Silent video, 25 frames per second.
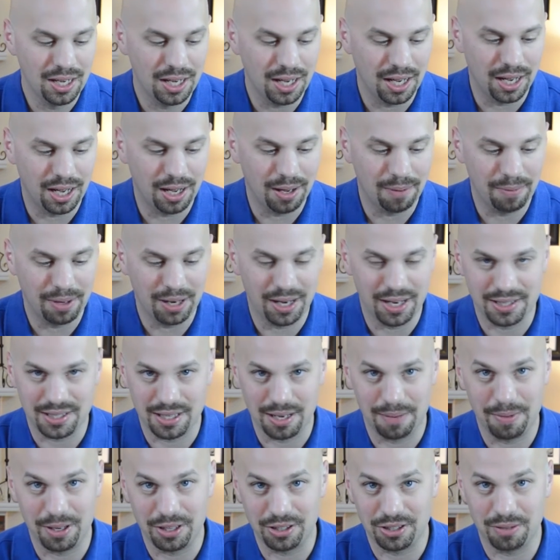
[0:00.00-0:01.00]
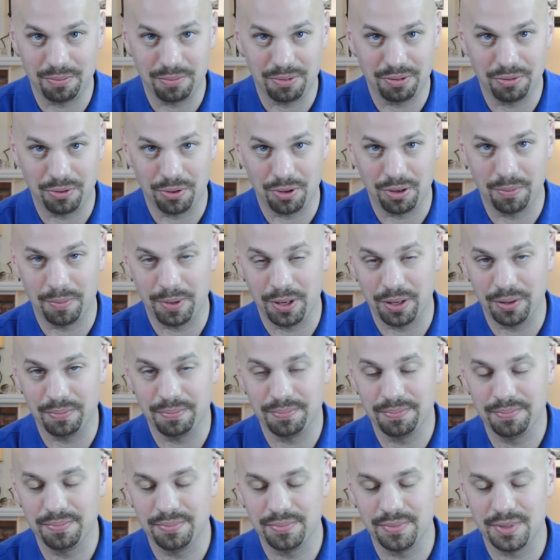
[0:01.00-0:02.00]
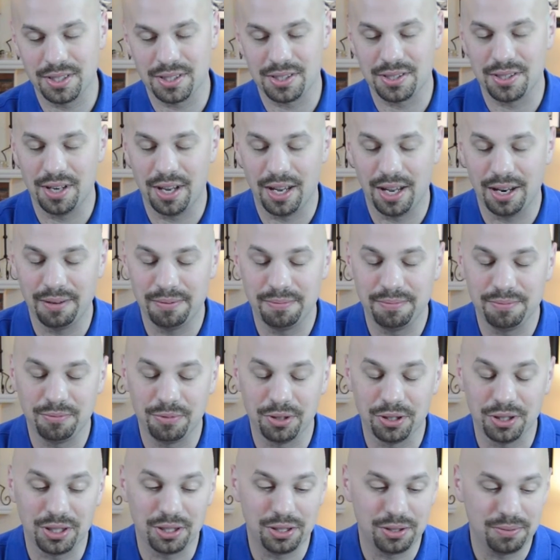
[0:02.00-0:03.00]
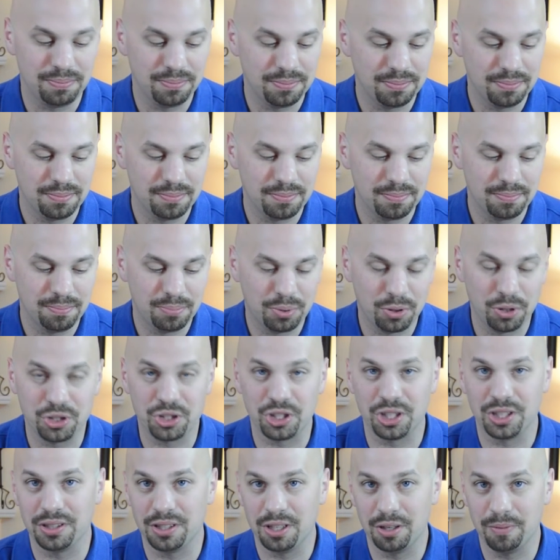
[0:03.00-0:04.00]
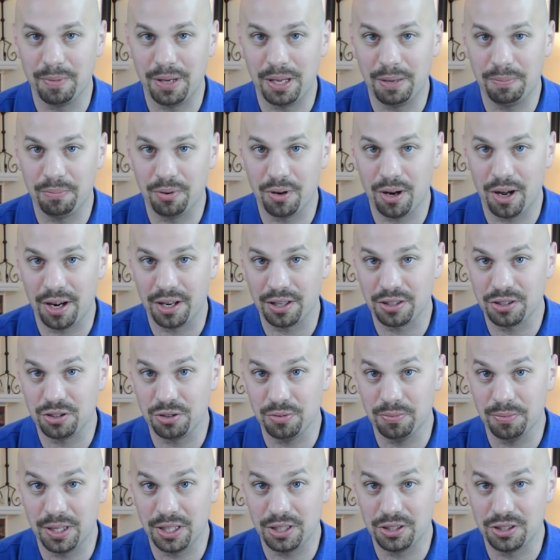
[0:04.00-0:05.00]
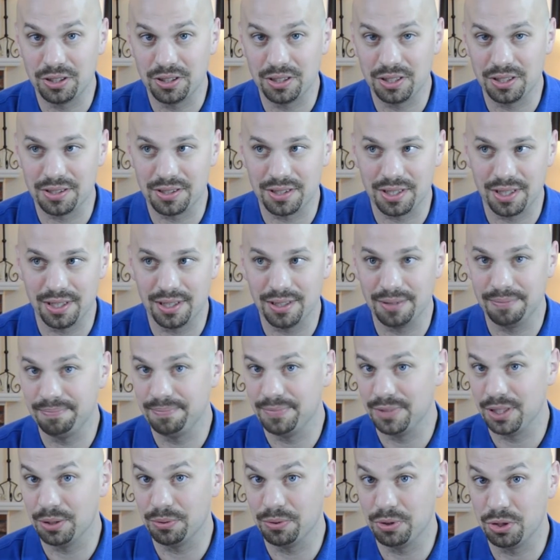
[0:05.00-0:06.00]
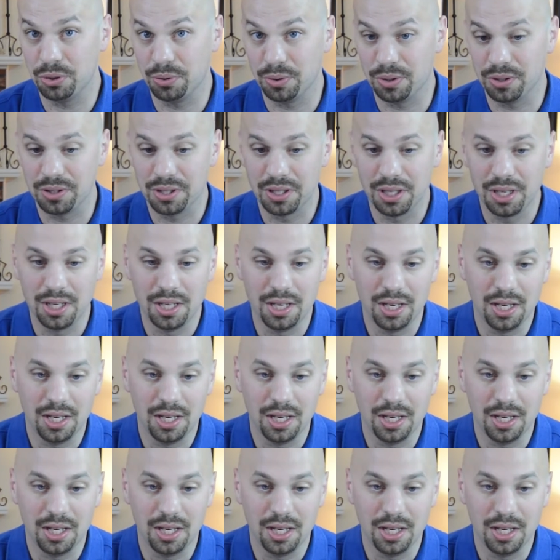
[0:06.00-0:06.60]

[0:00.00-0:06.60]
Um, and as I mentioned before about this not really pushing their main product too much because uh, you know, doers.